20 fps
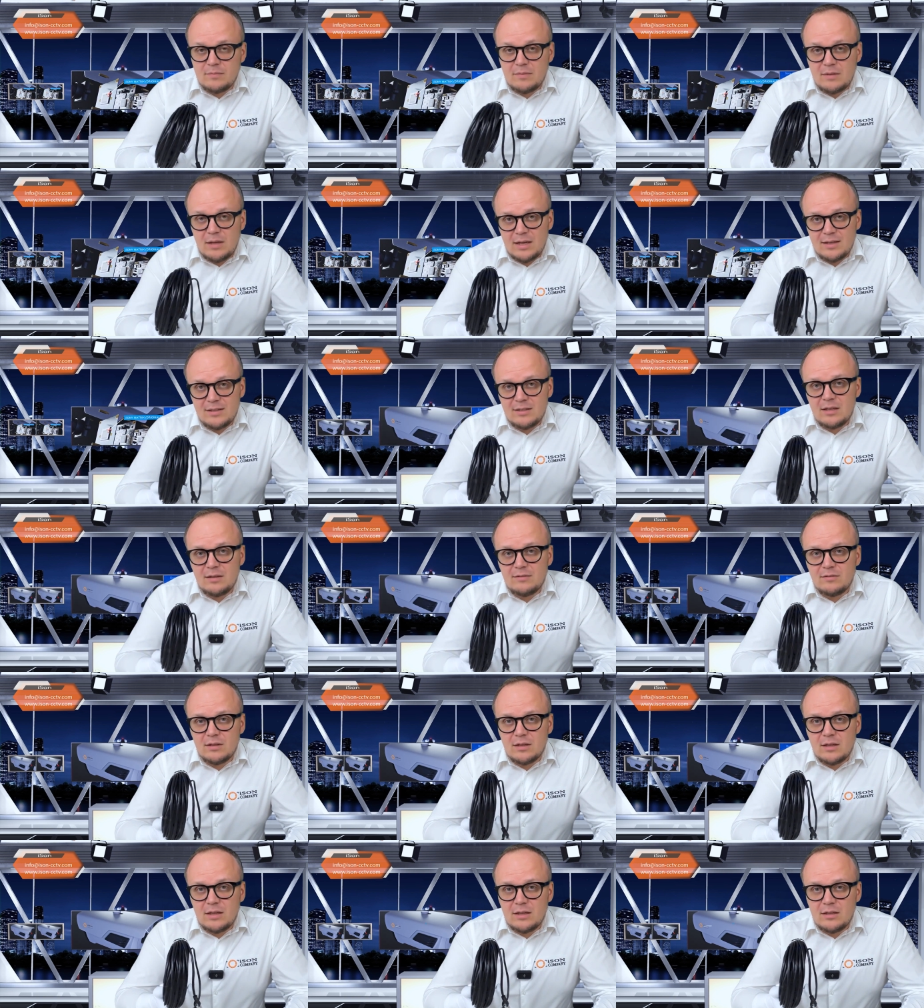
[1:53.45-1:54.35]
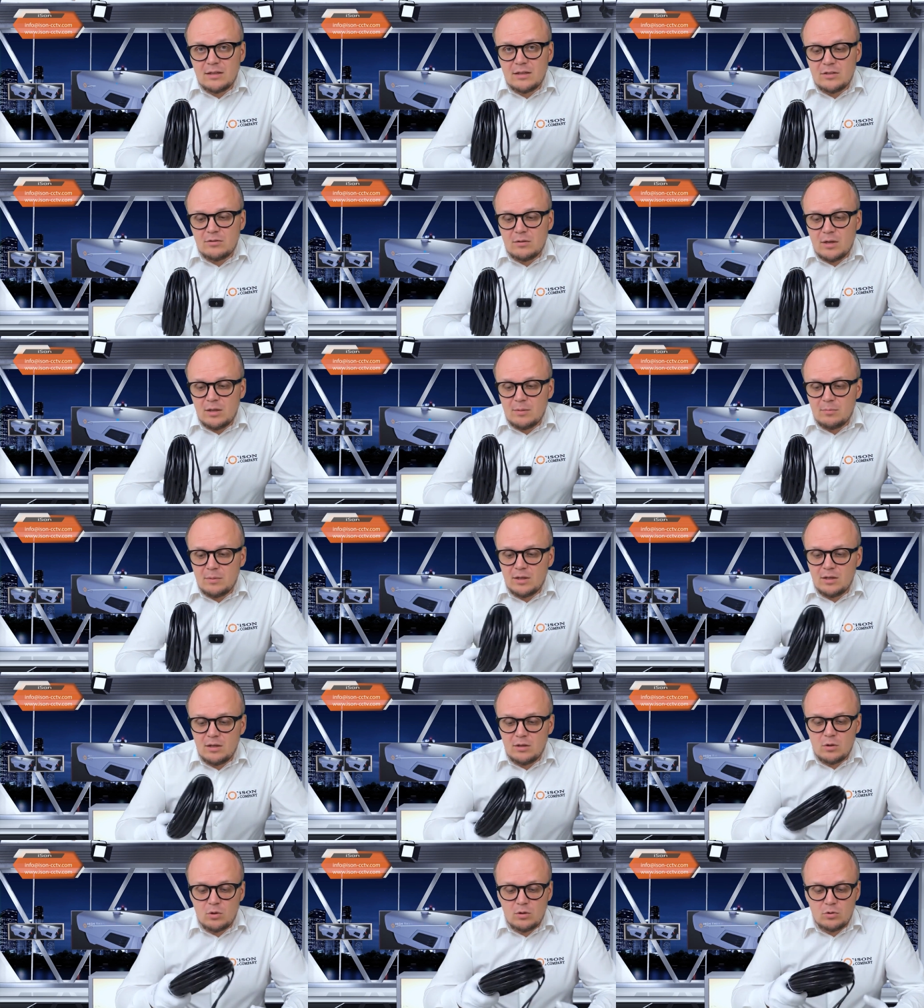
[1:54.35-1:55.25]
Yes, definitely it is
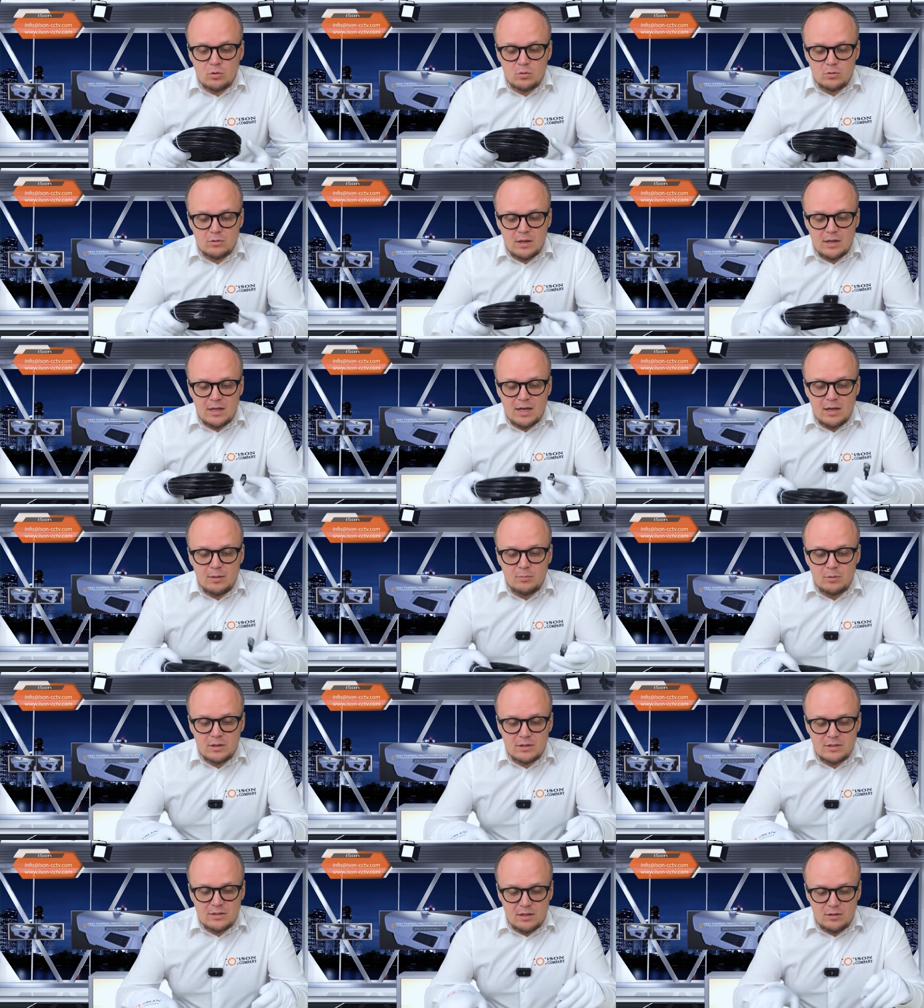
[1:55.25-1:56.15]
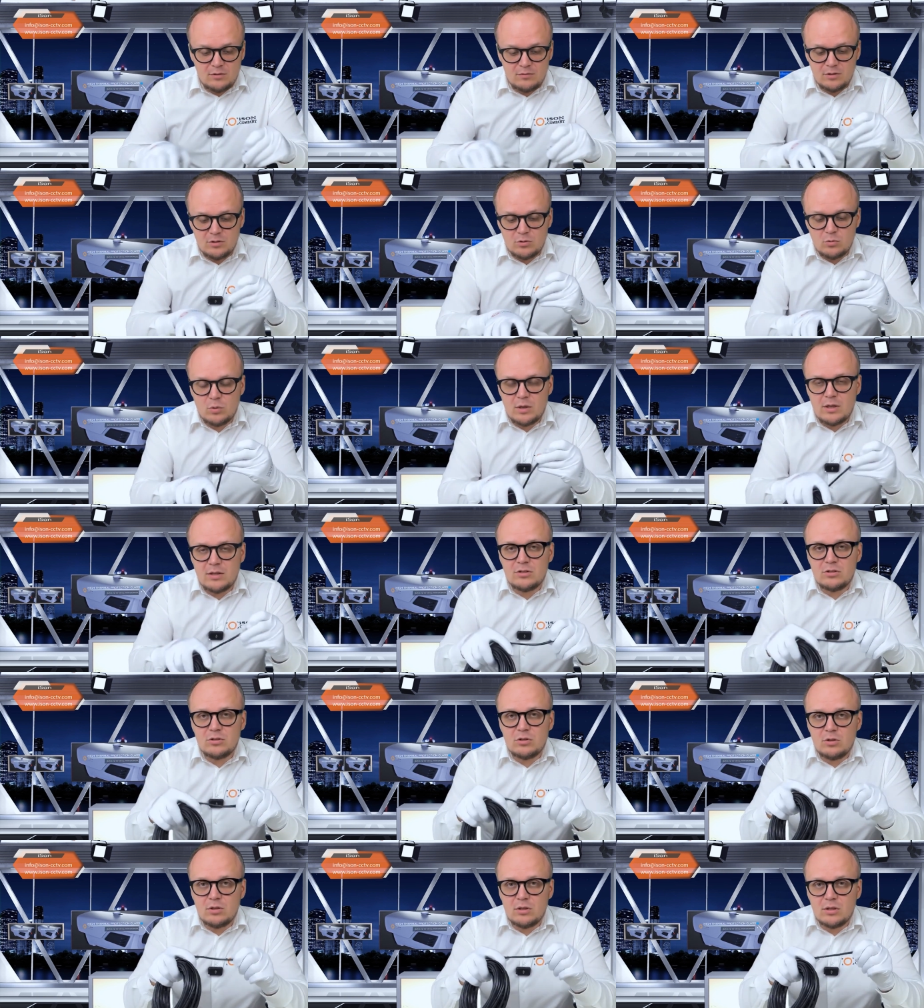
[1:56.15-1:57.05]
recommended. Although the cable itself is quite
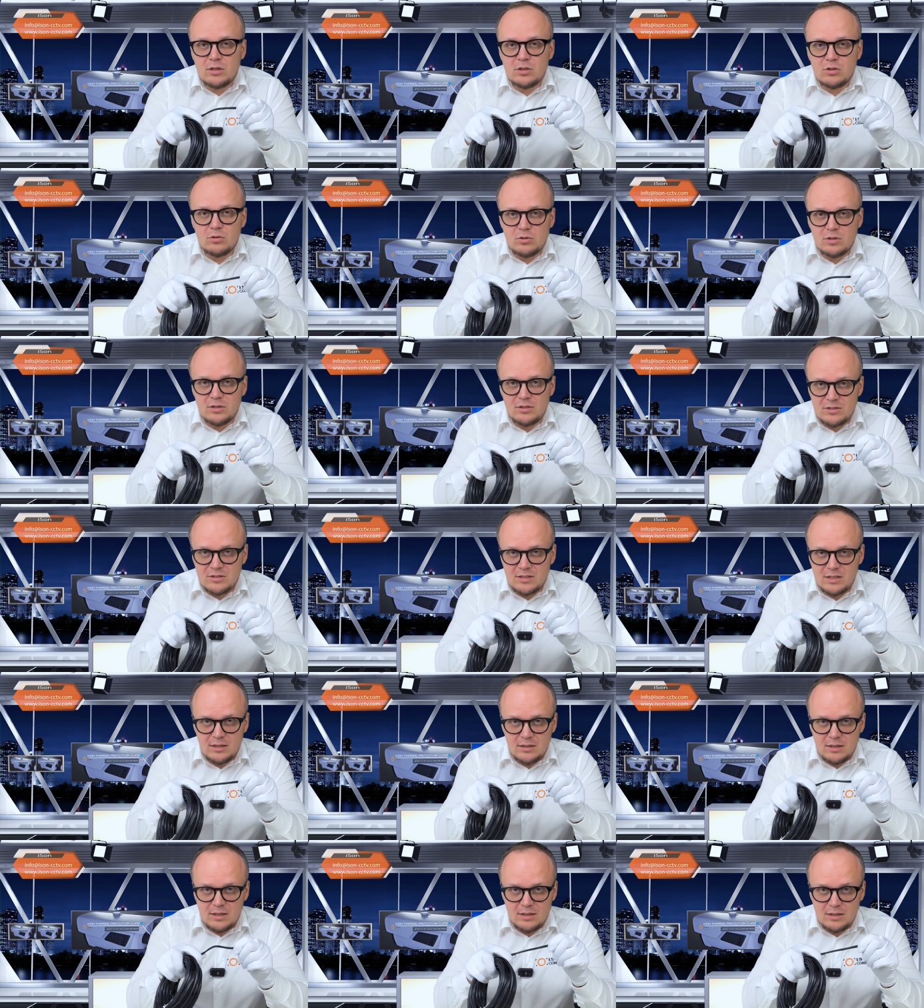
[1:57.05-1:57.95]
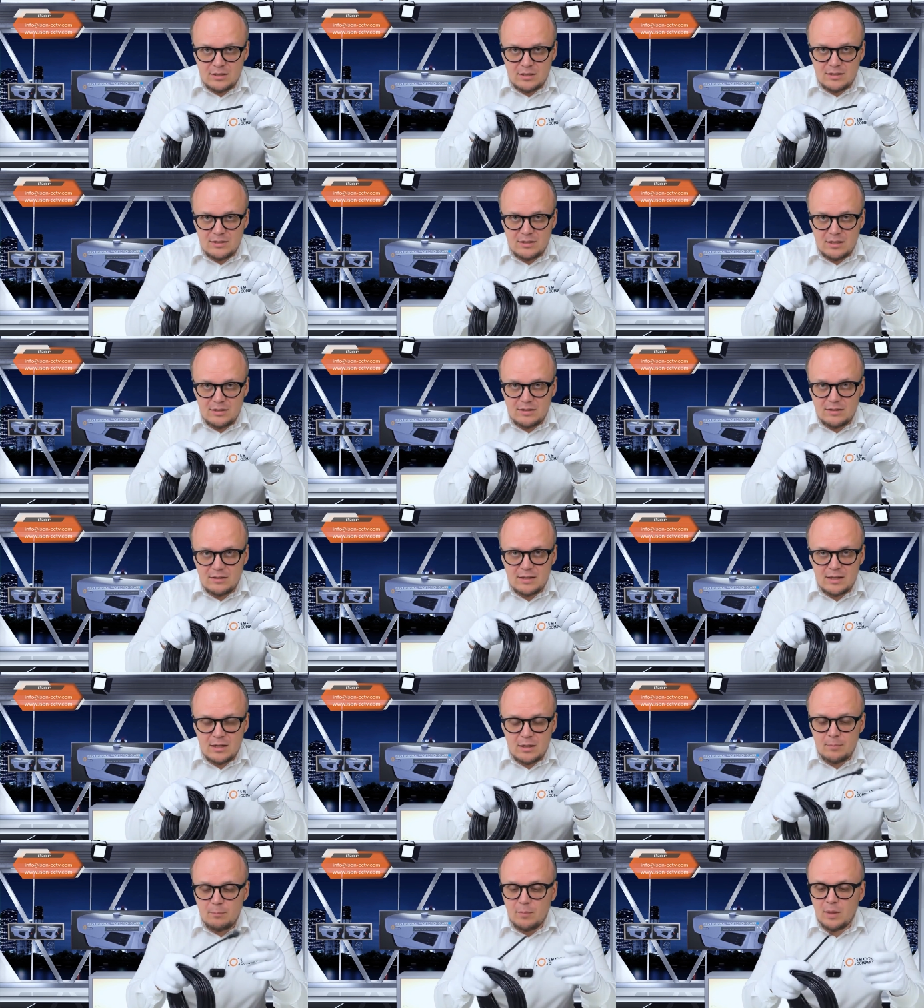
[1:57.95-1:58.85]
sturdy, you can see that it is a
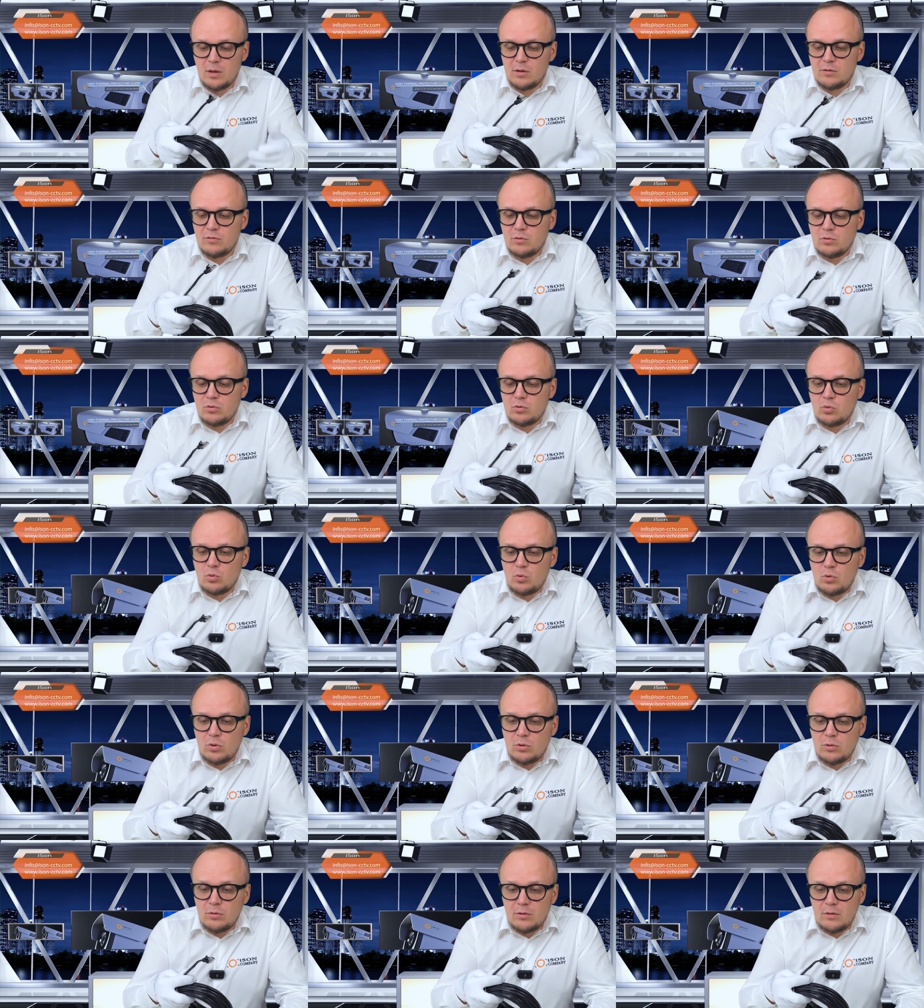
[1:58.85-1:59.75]
thick, powerful core.